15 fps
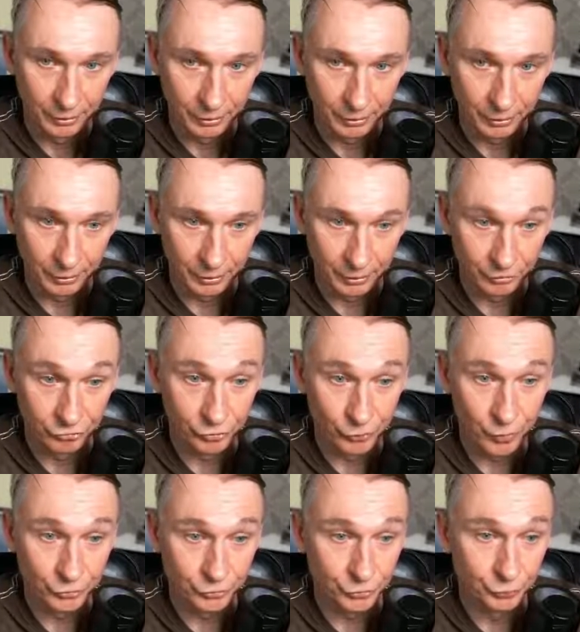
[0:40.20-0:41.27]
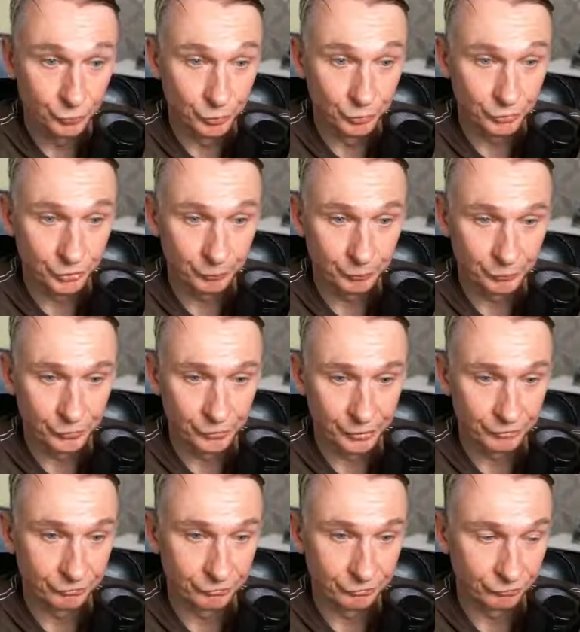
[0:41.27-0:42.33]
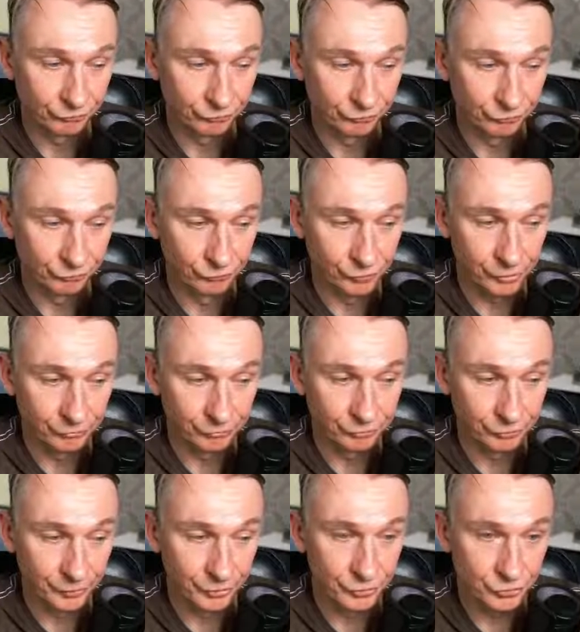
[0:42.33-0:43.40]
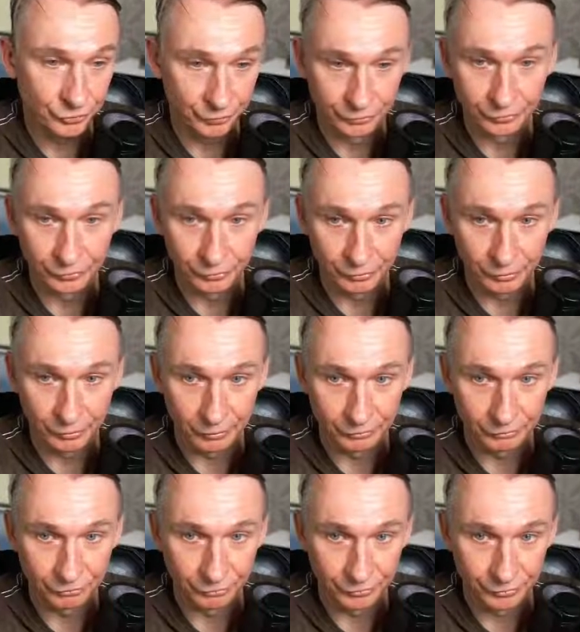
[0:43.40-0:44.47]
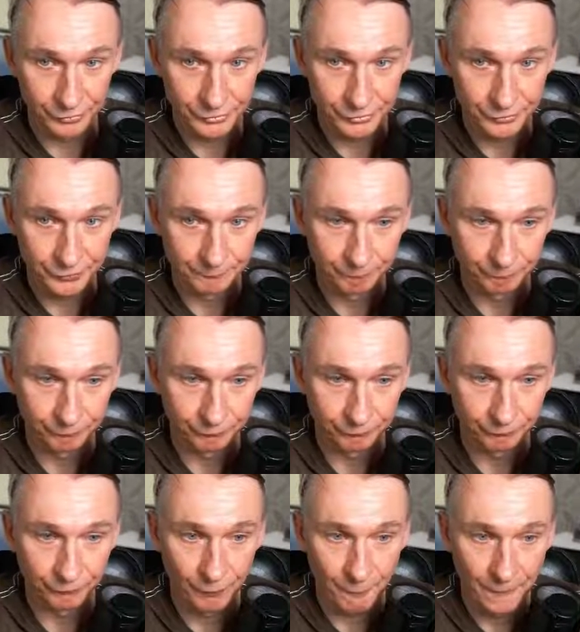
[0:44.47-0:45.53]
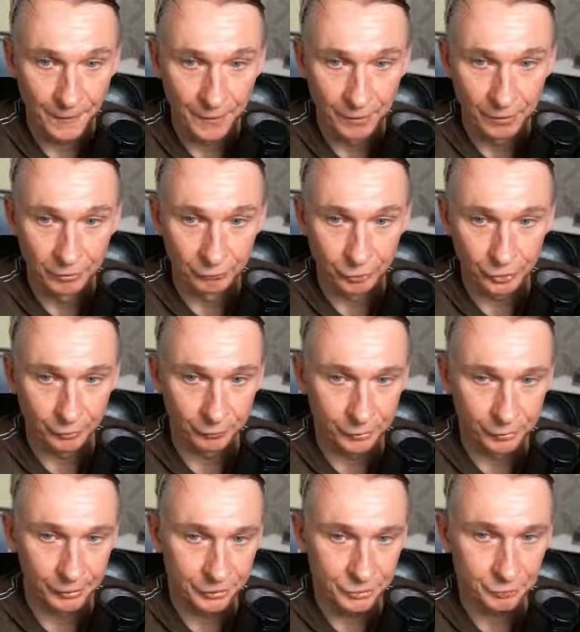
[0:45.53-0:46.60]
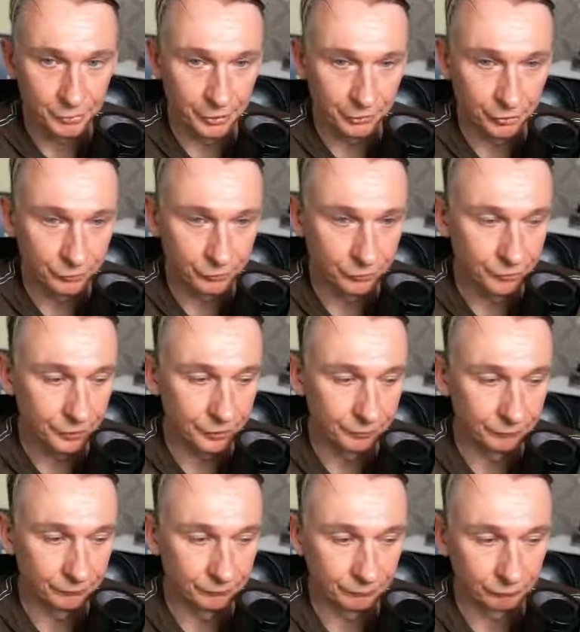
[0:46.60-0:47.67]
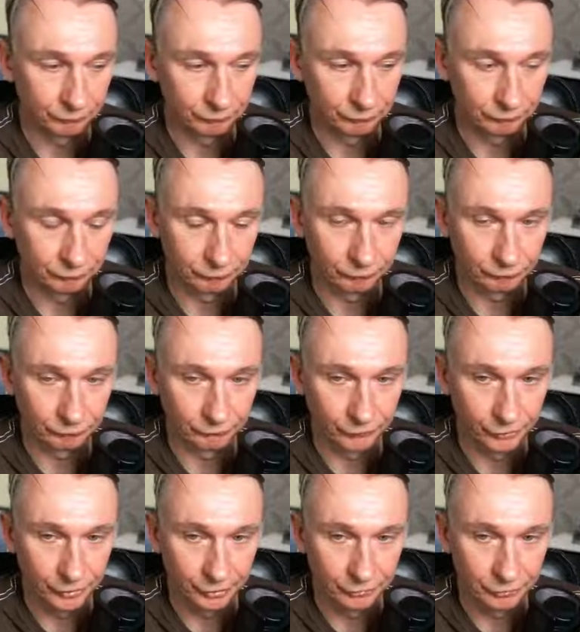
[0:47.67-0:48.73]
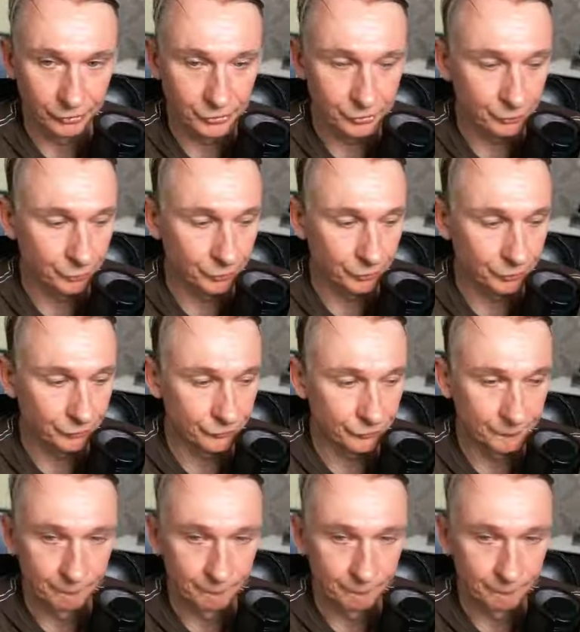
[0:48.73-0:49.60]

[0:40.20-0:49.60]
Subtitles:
If you want to boot up, you have to insert your card first. But I will explain how you can get to this point.